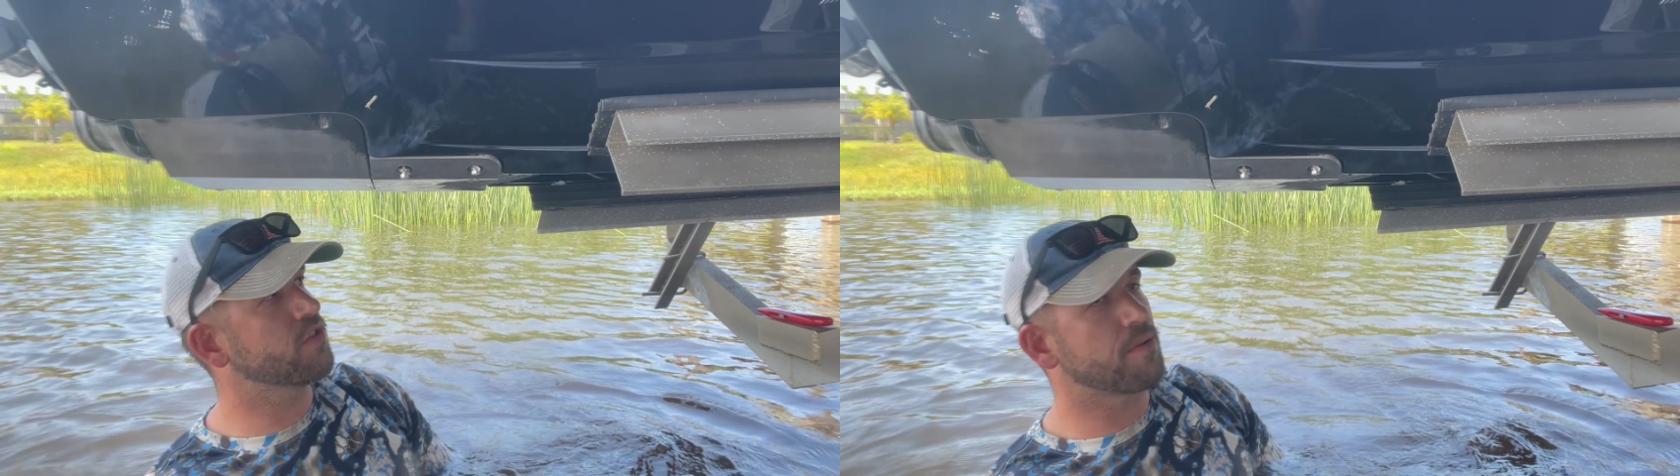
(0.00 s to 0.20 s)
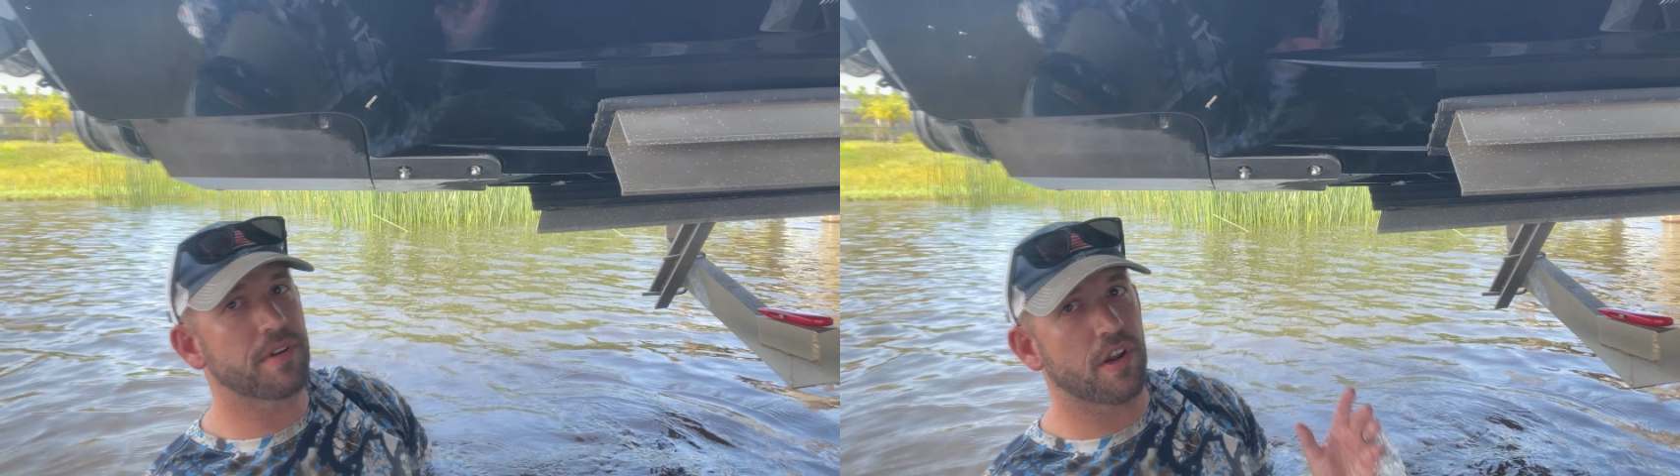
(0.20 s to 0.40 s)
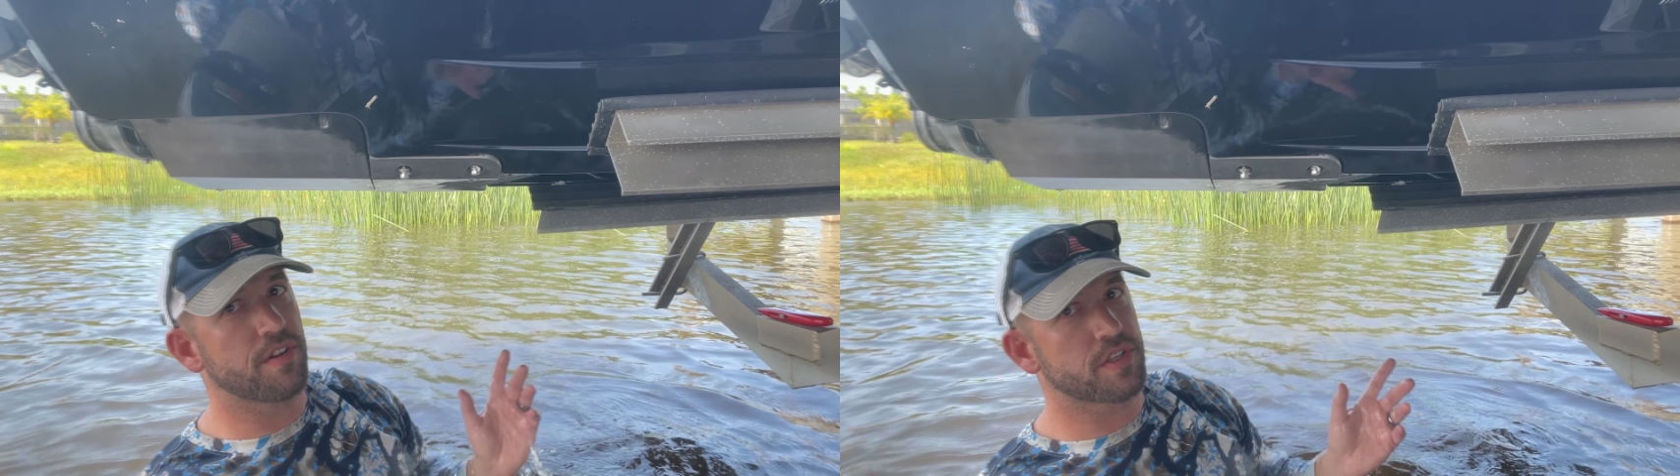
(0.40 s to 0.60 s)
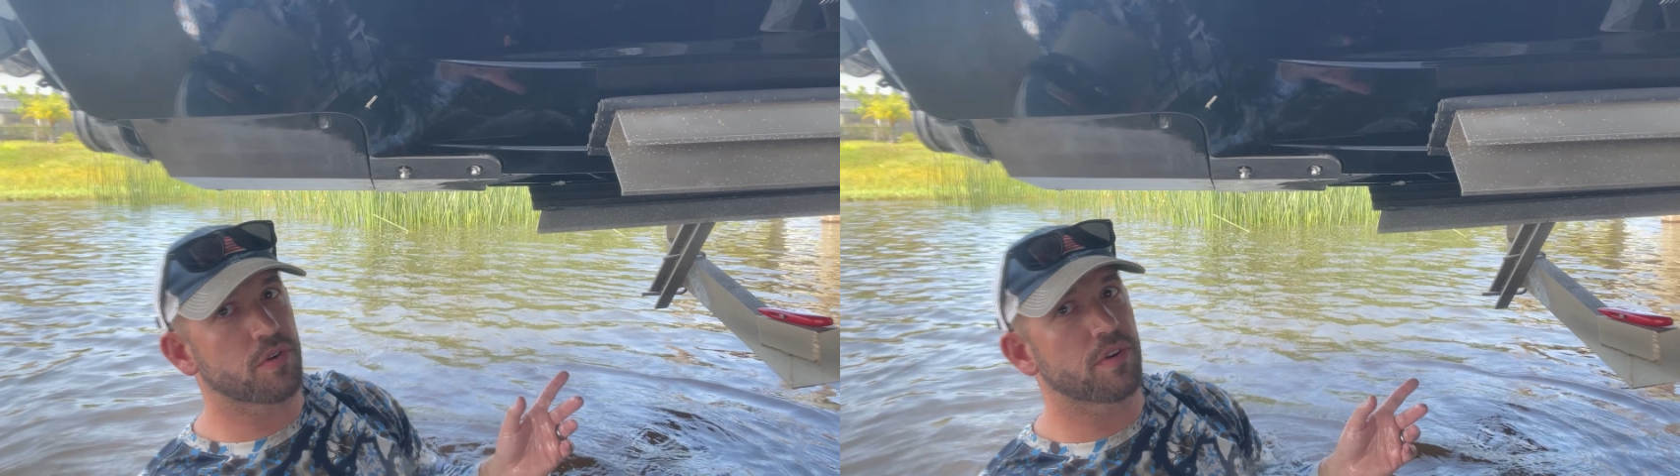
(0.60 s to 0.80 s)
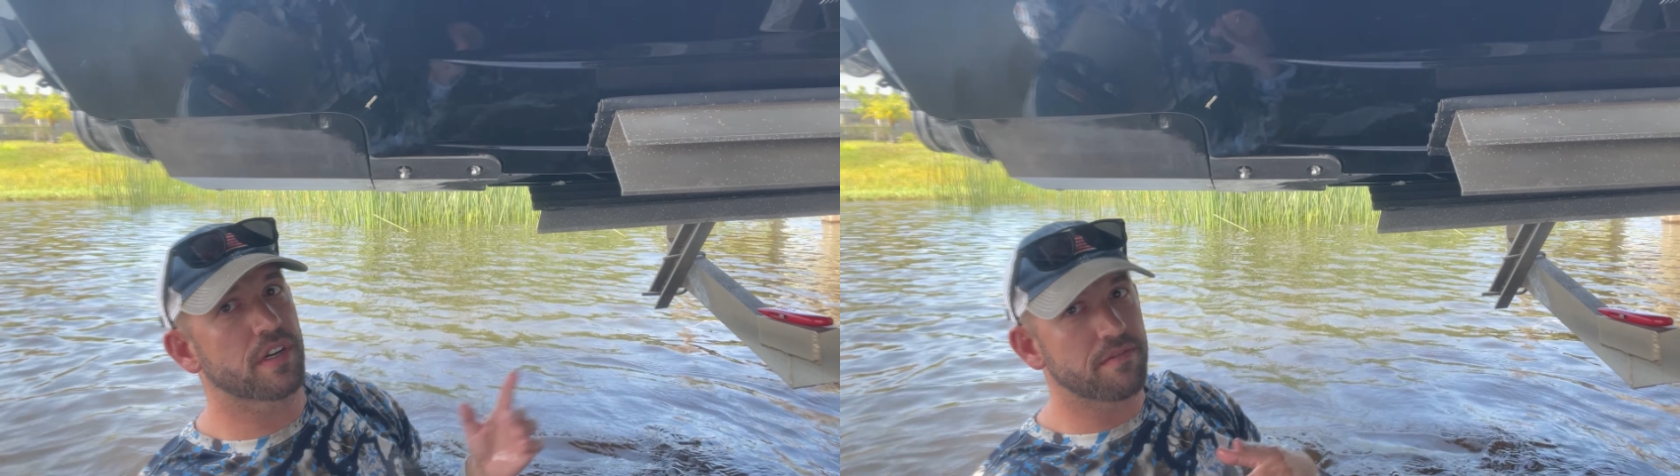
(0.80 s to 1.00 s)
so I'm gonna go to the
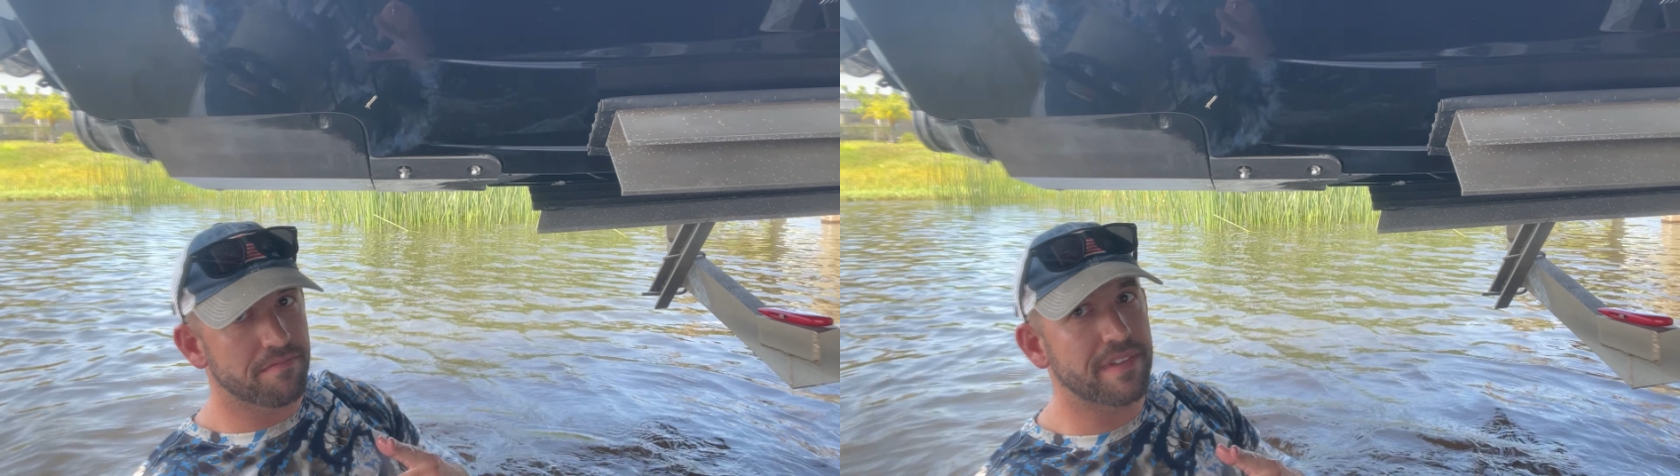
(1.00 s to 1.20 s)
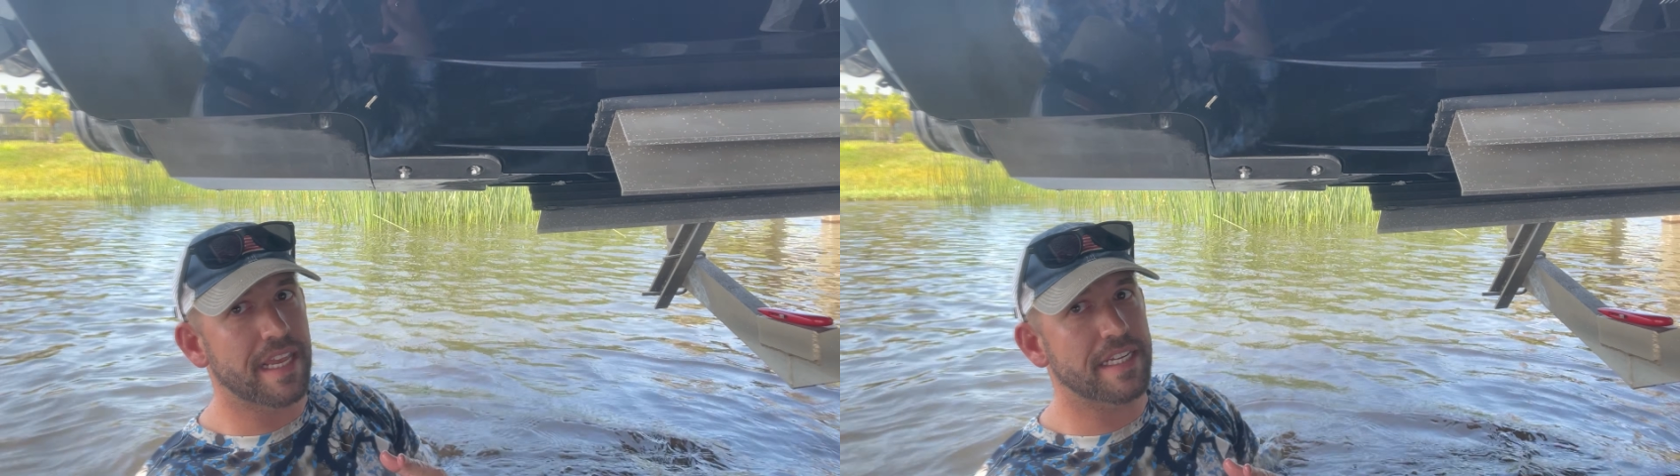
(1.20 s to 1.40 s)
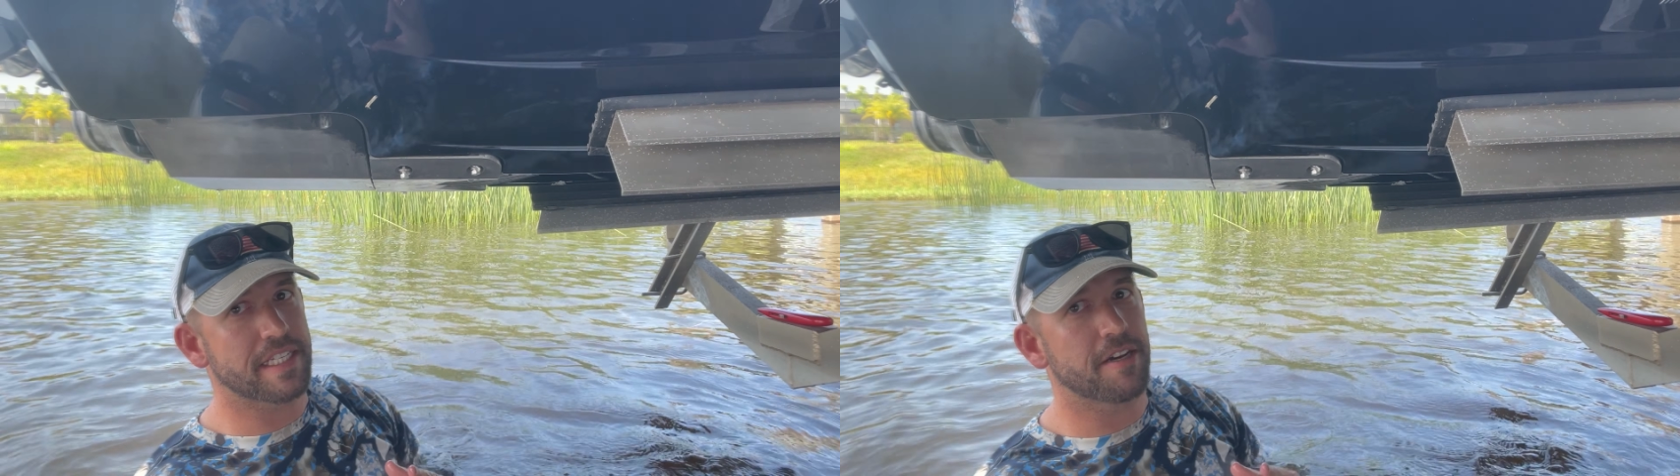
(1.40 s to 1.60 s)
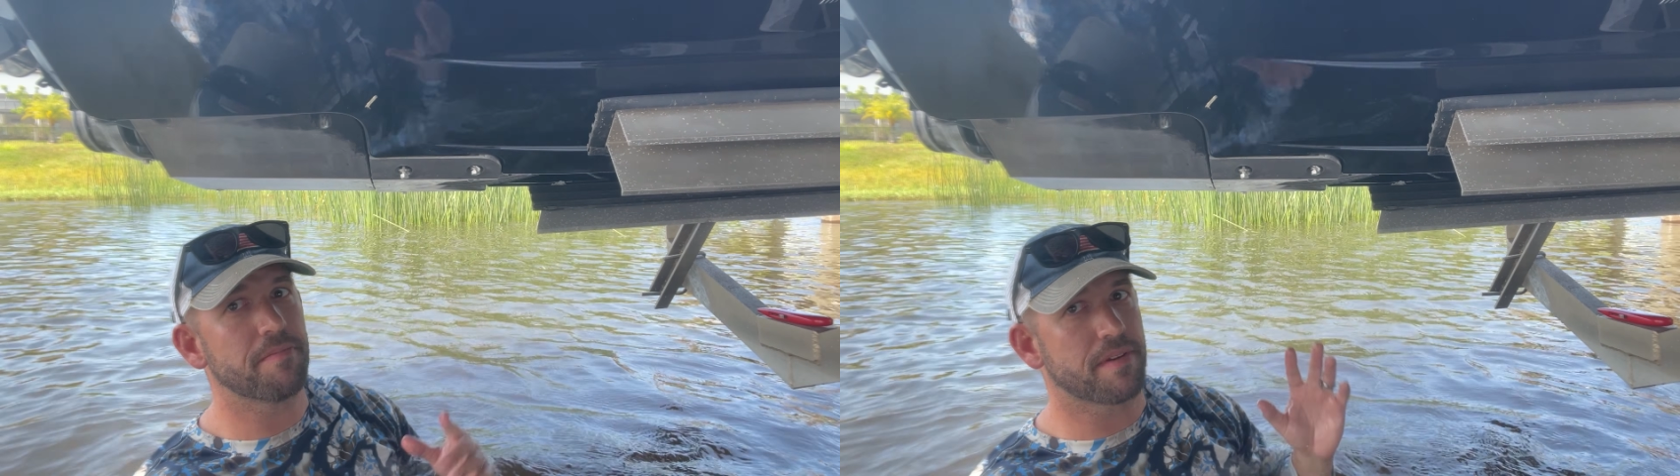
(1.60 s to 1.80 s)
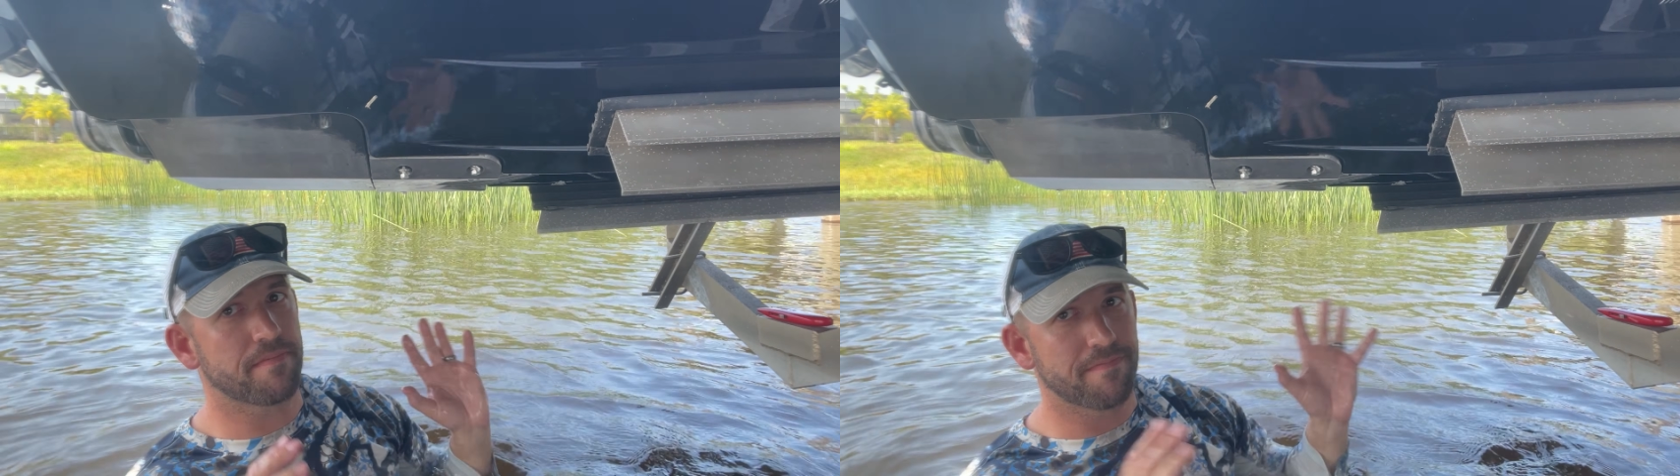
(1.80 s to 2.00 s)
store and get
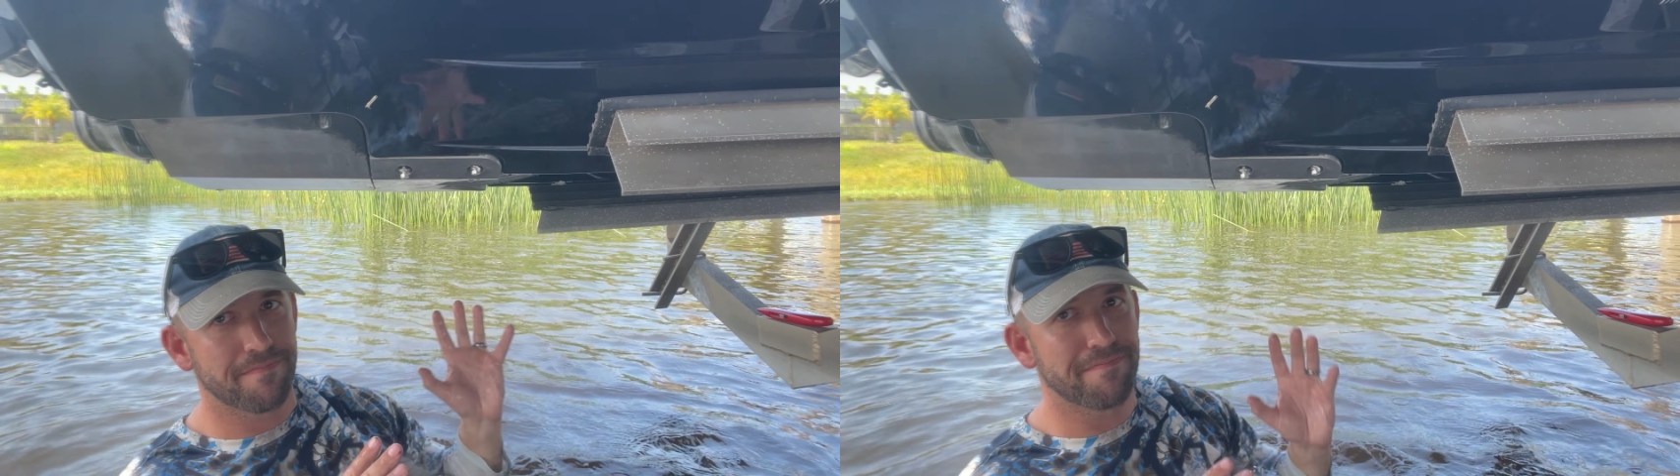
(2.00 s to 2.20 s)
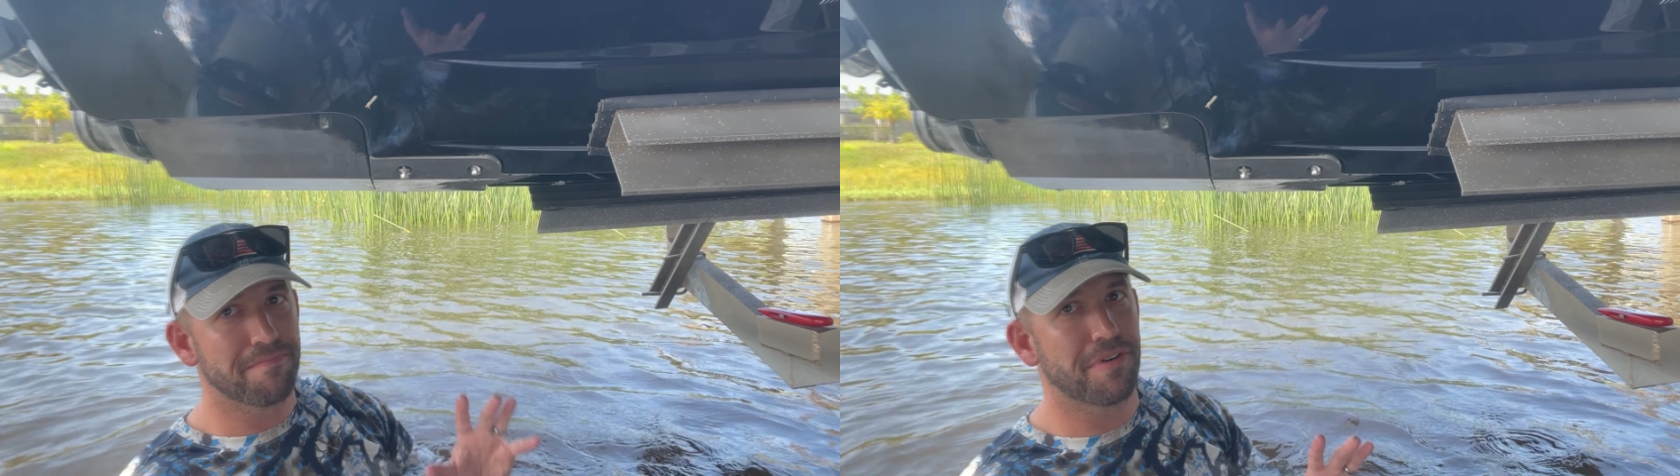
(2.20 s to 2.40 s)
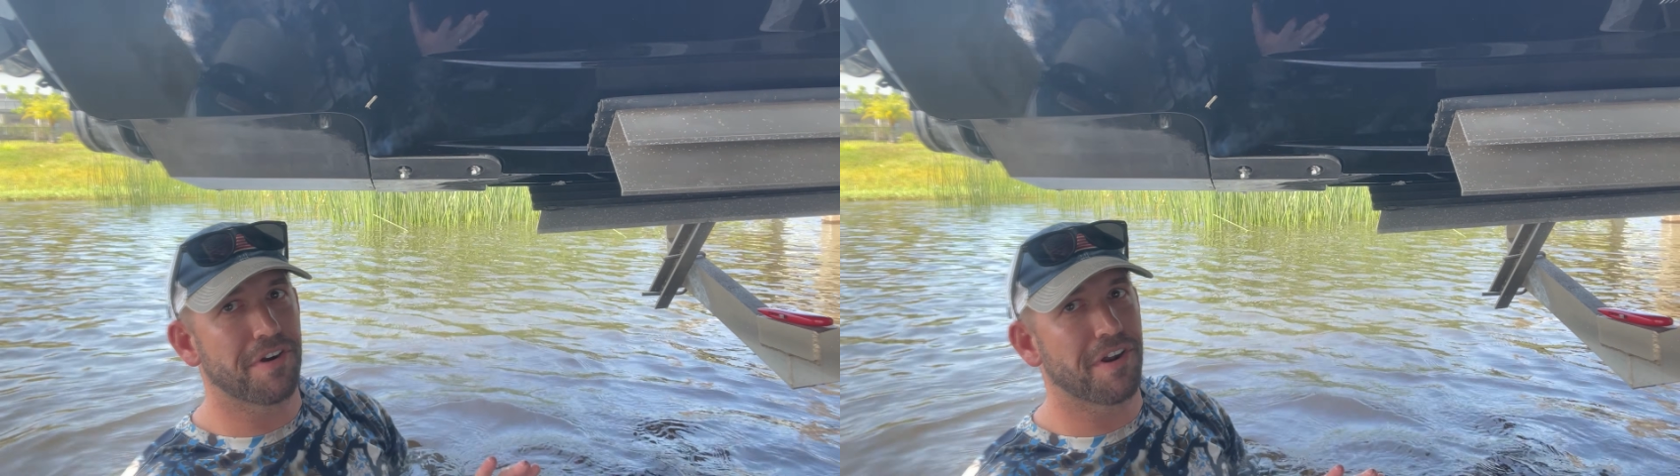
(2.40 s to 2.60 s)
some and put it